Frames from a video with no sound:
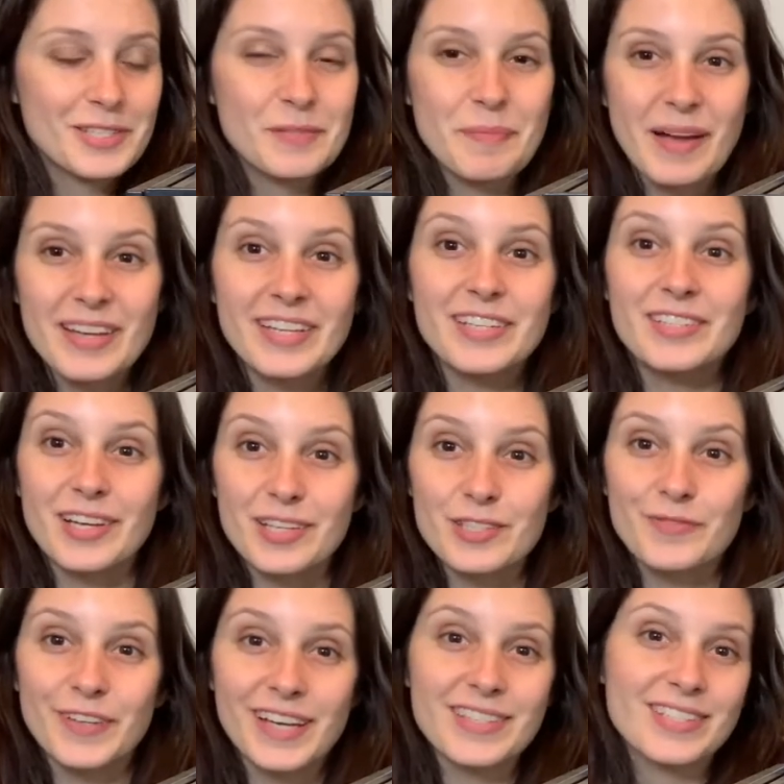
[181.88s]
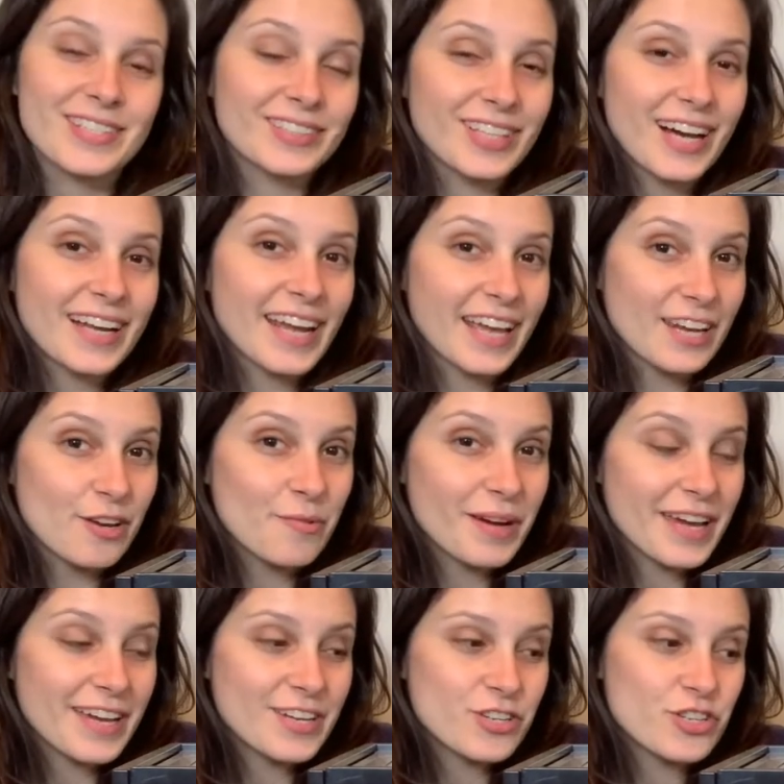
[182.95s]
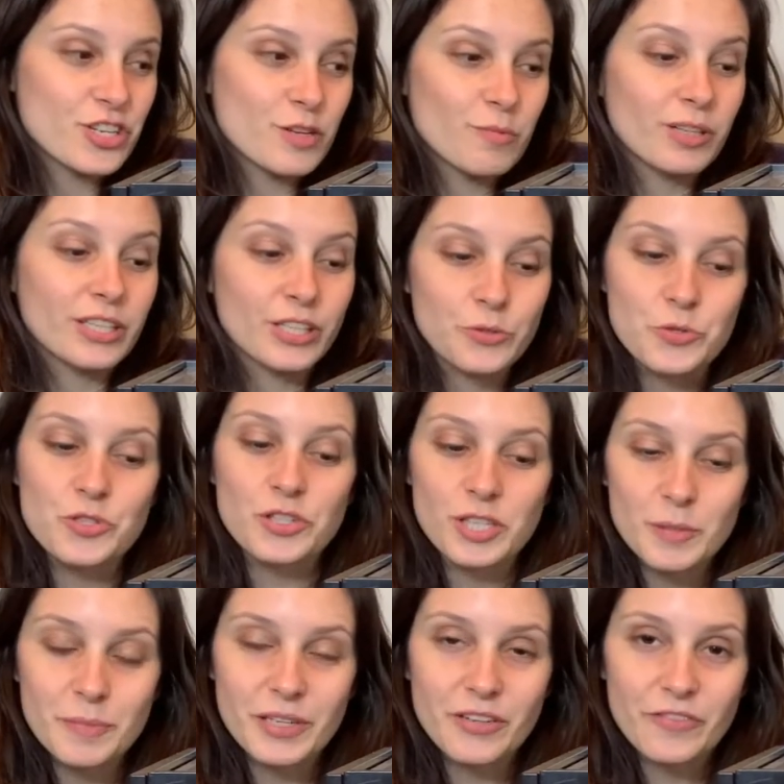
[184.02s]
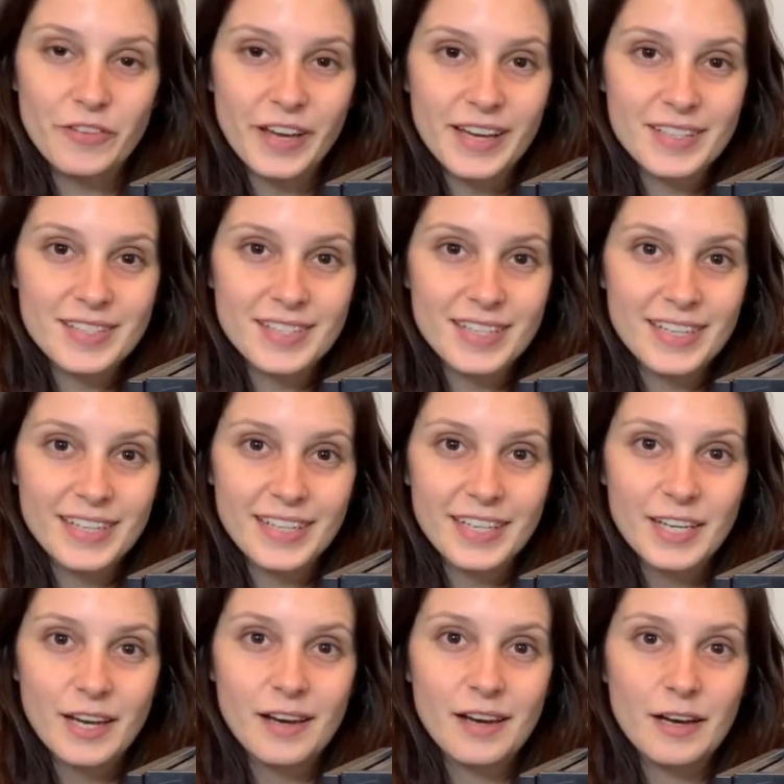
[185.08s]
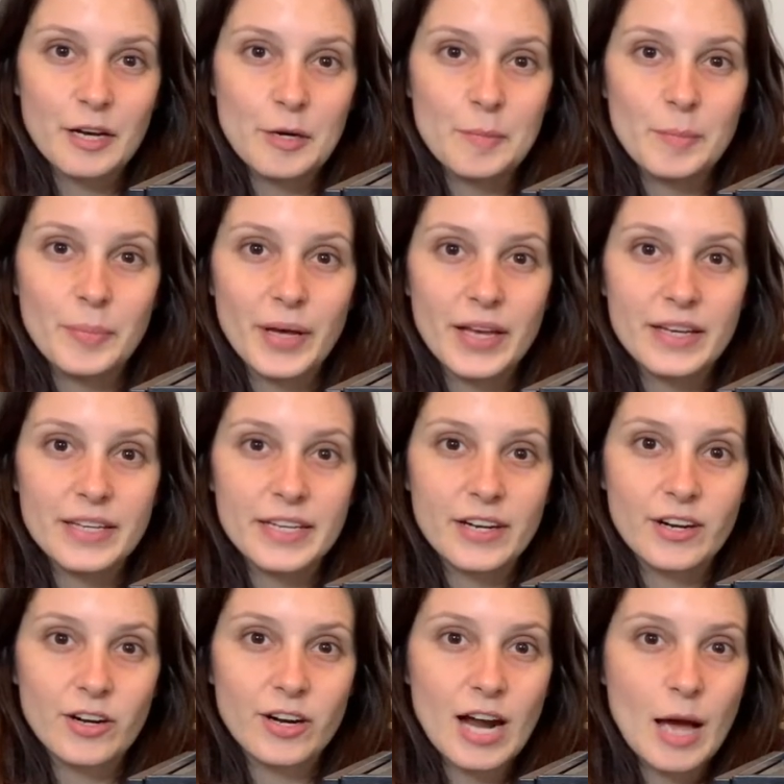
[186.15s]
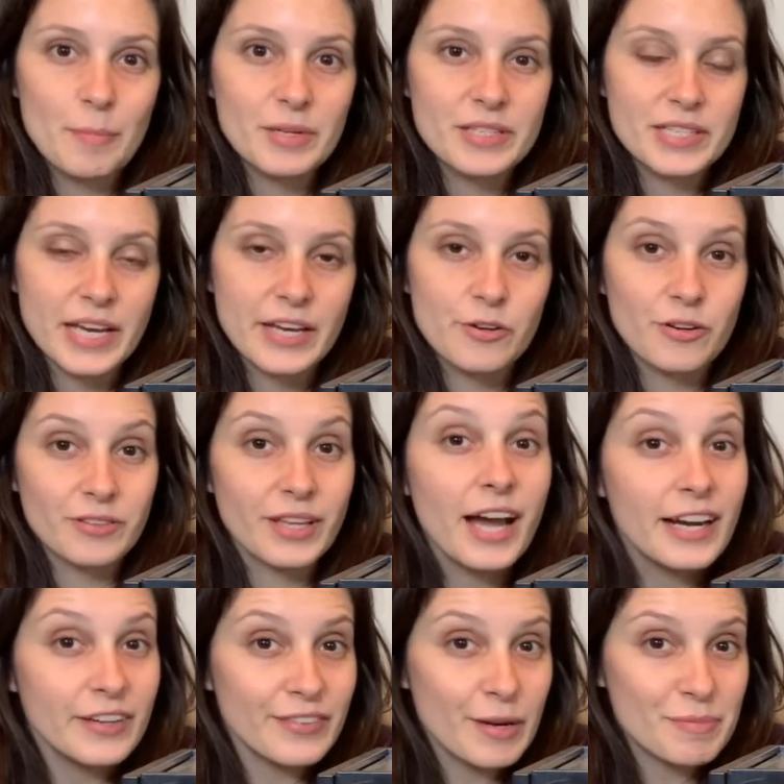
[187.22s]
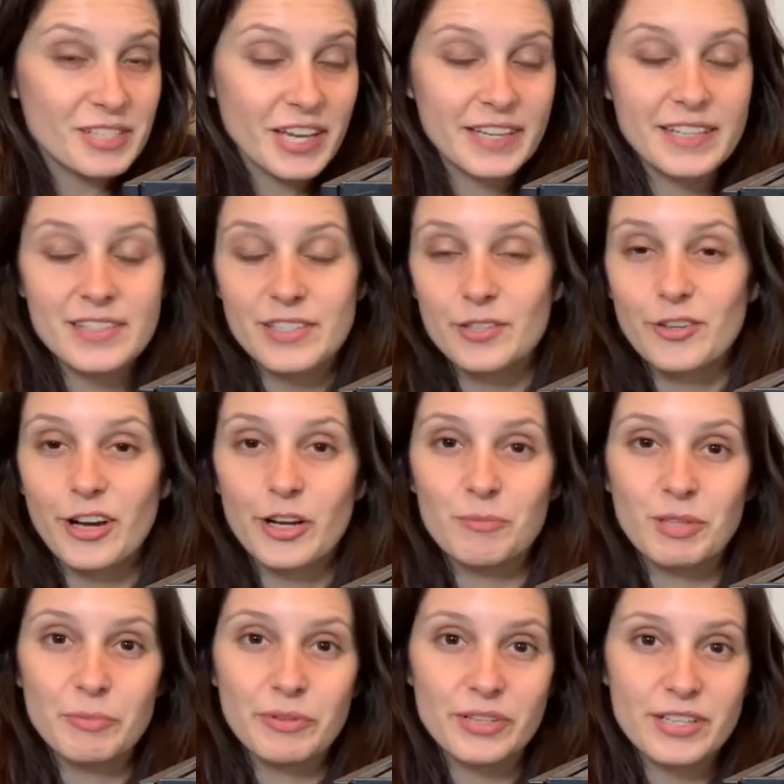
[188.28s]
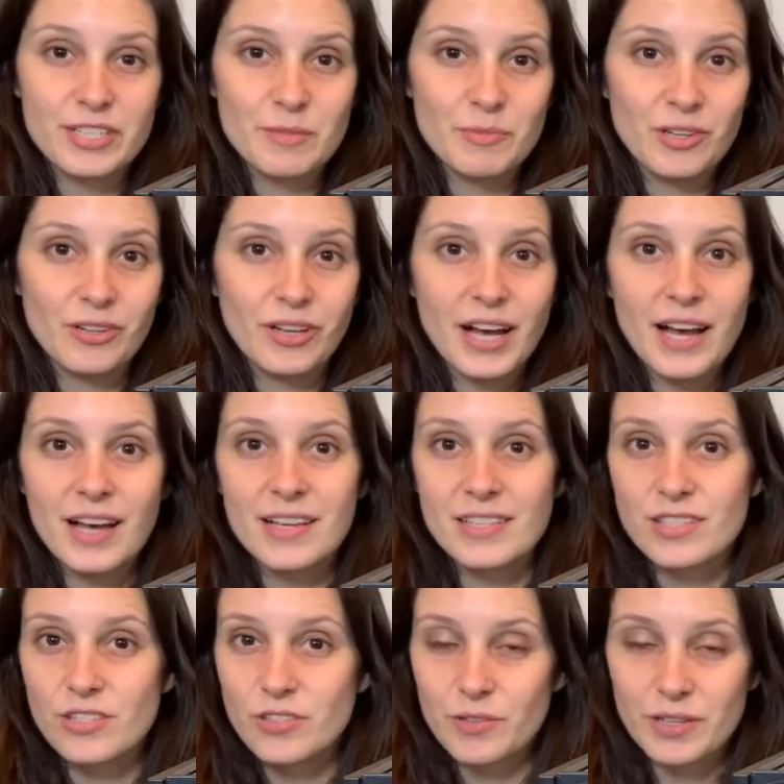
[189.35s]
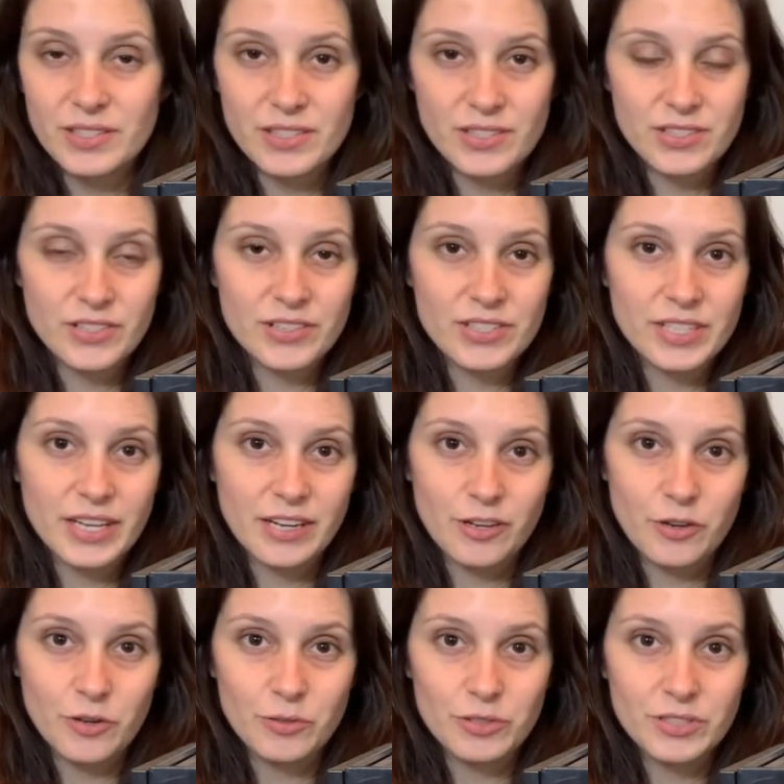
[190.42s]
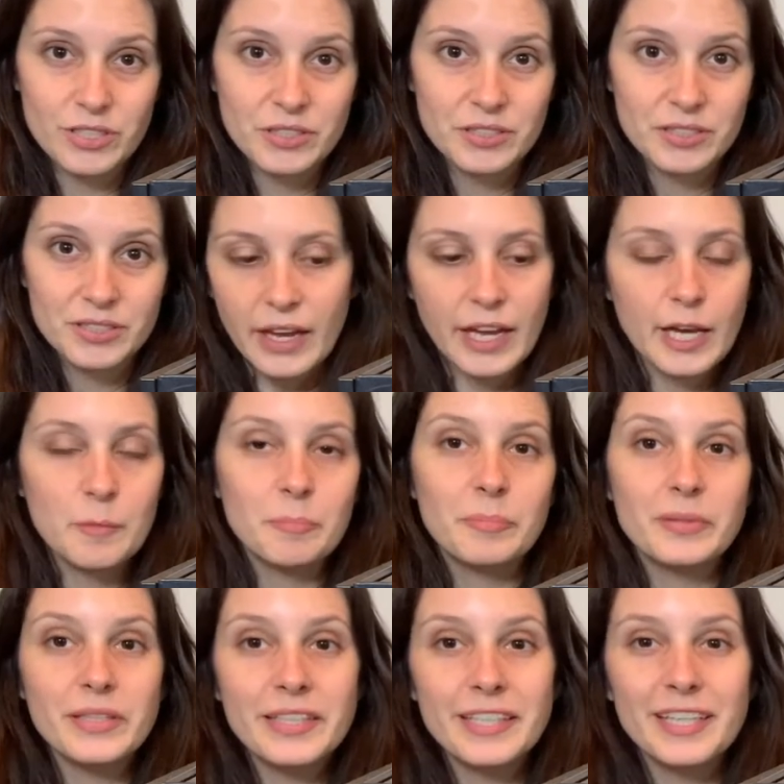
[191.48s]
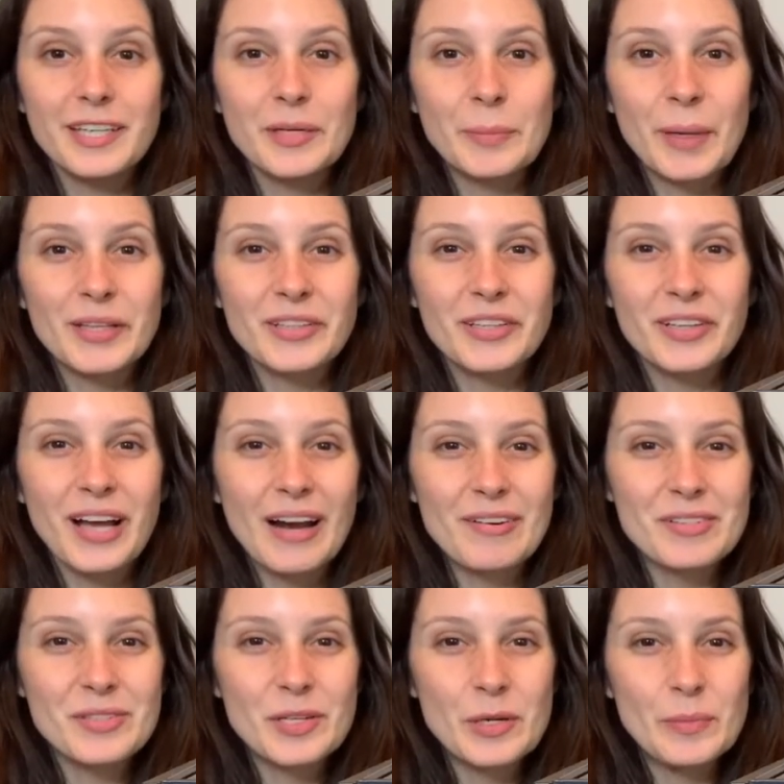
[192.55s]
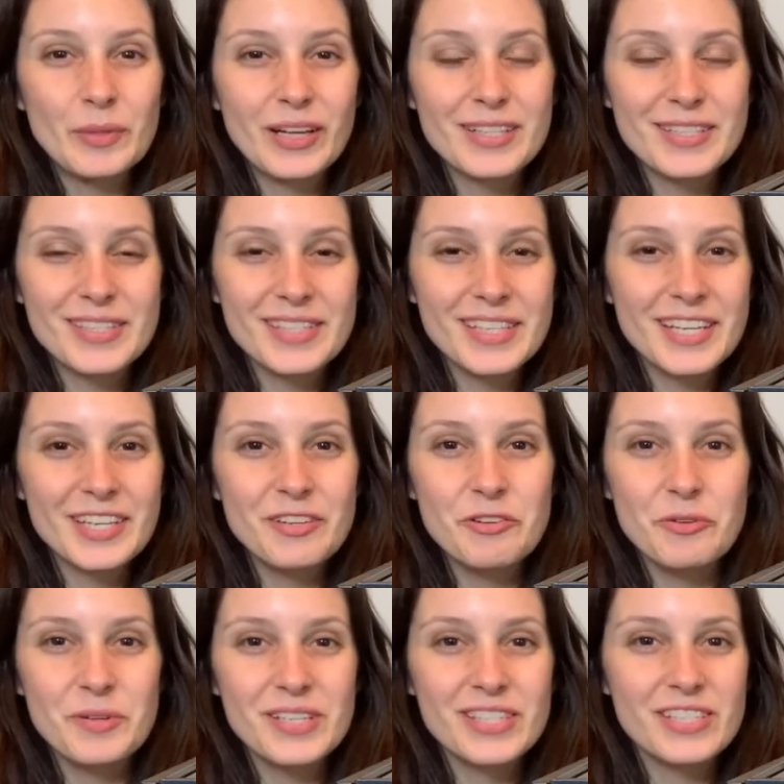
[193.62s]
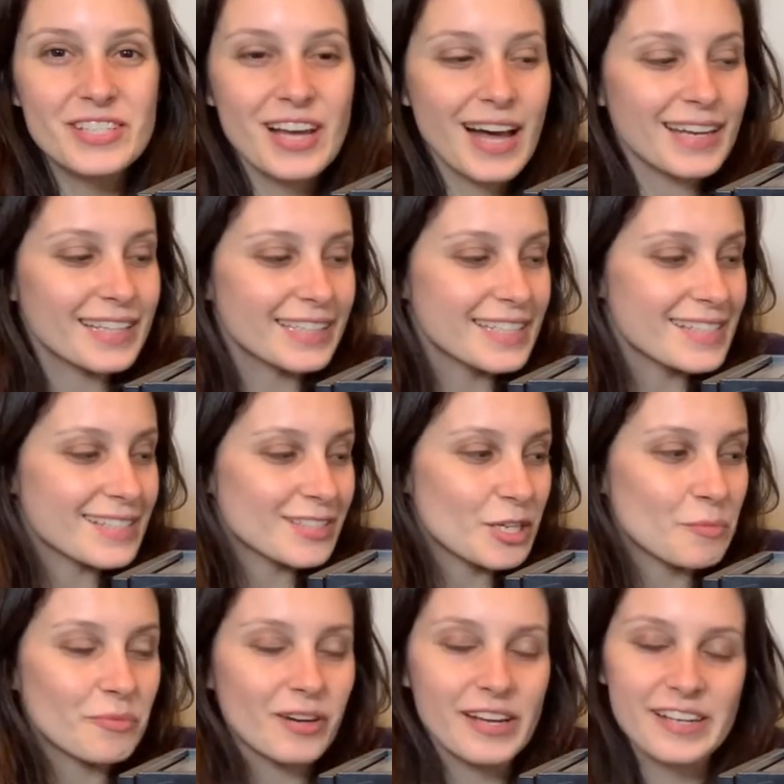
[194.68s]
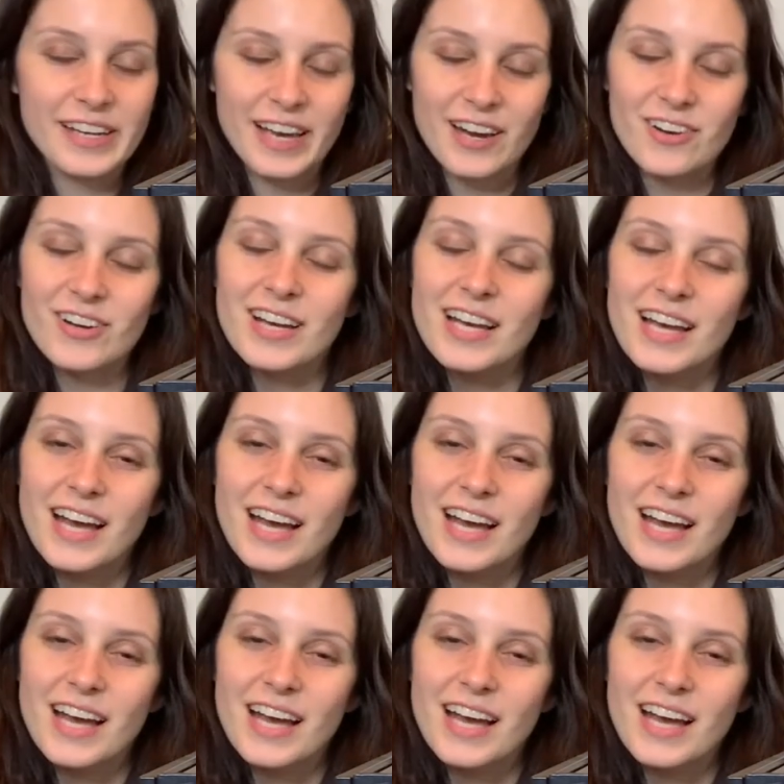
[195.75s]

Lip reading: Spidey does fast a lot anyway. She will usually be fasting, but her appetite or lack of appetite is incredibly predictable as soon as it starts getting cold. And Blinky, my little Arizona blonde sling, who is not in this clip right now,